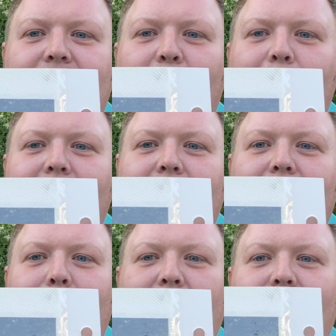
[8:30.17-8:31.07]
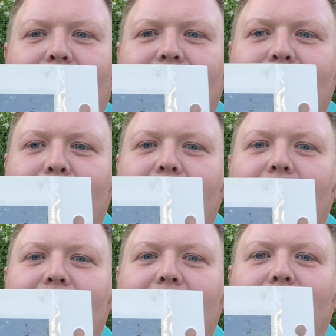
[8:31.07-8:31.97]
window to the past of when
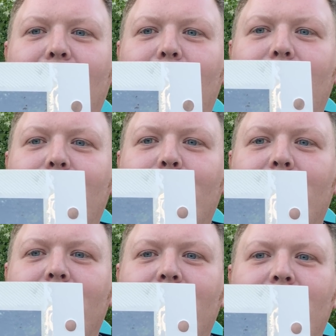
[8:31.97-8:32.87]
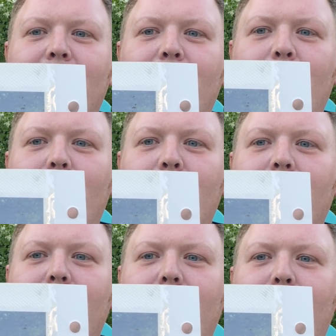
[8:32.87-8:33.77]
this car was
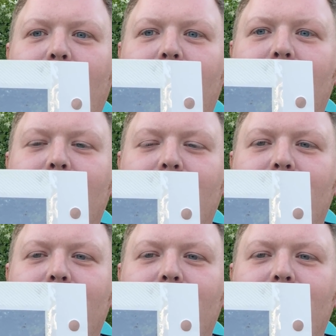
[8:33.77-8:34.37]
really what it